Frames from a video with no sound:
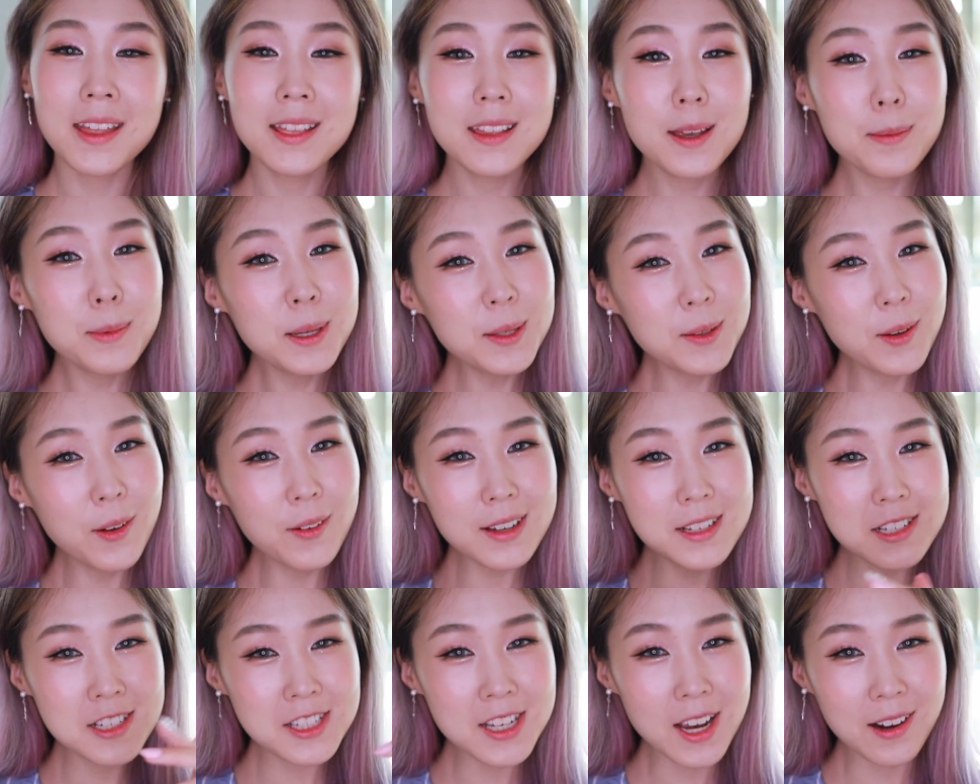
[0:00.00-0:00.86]
Let me know
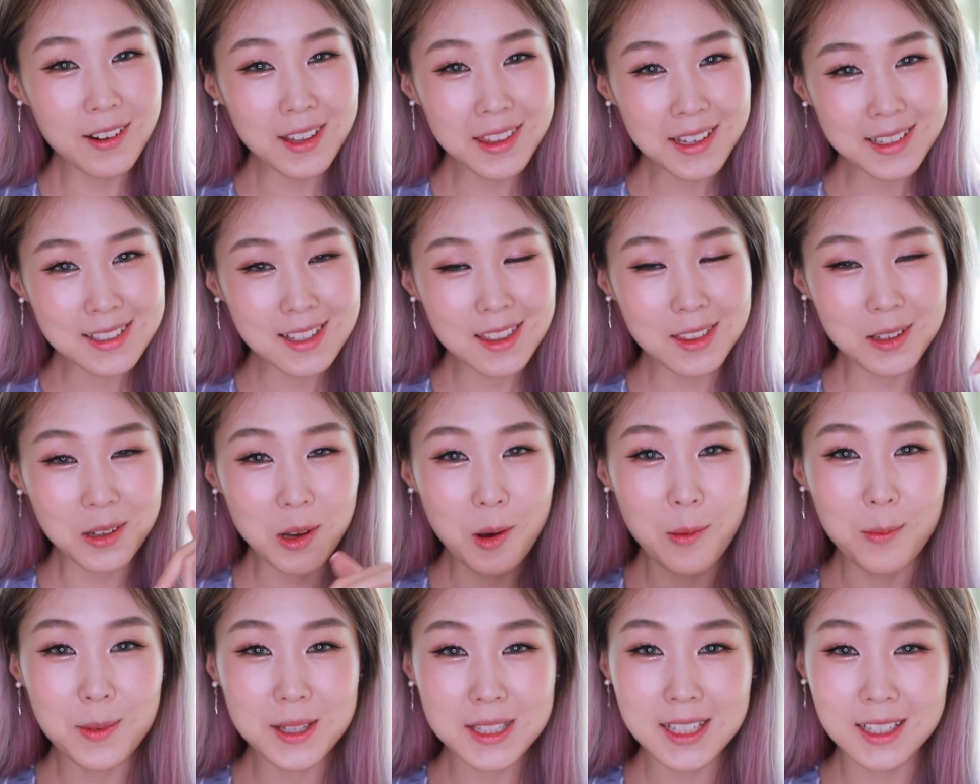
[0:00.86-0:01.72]
and share with us in the
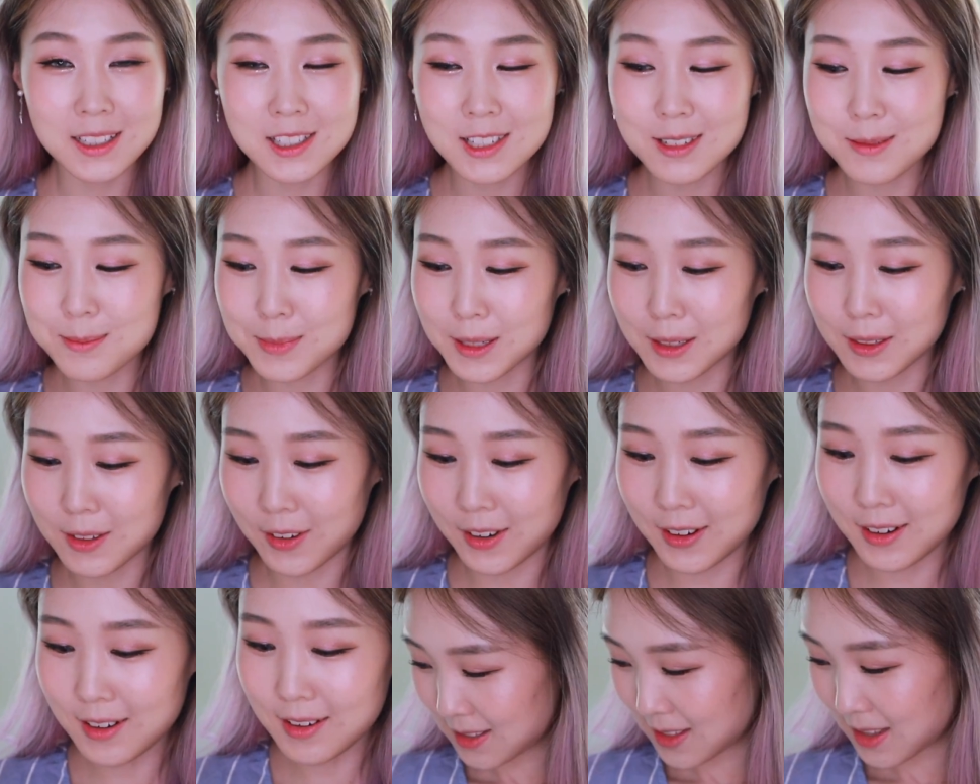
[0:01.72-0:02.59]
comment section
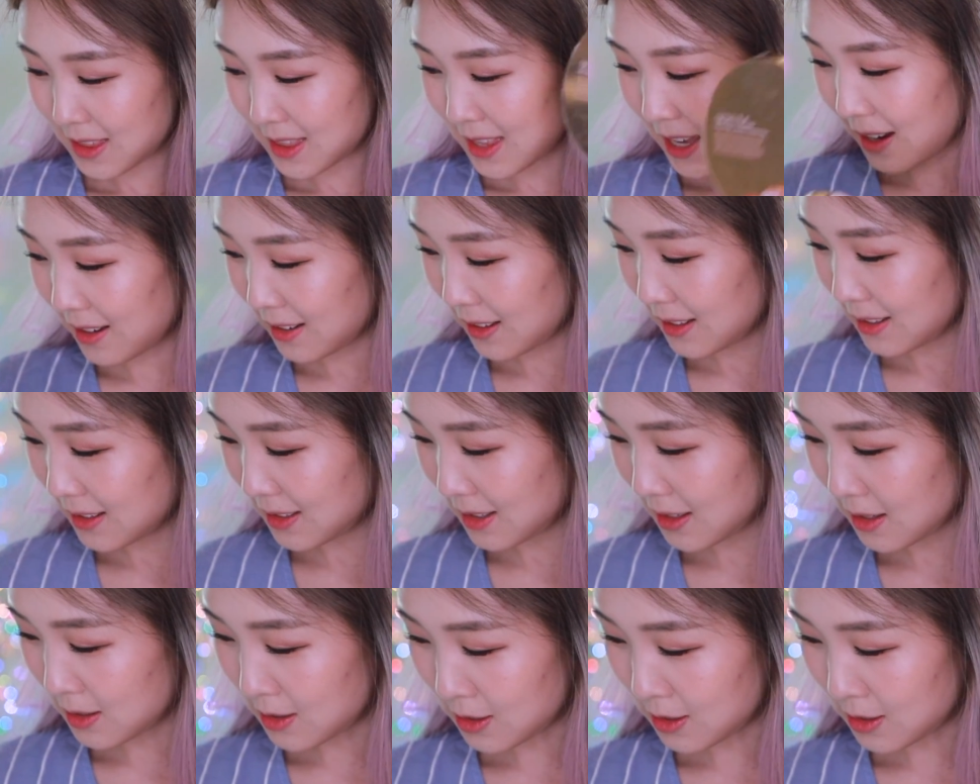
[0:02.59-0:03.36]
below. That is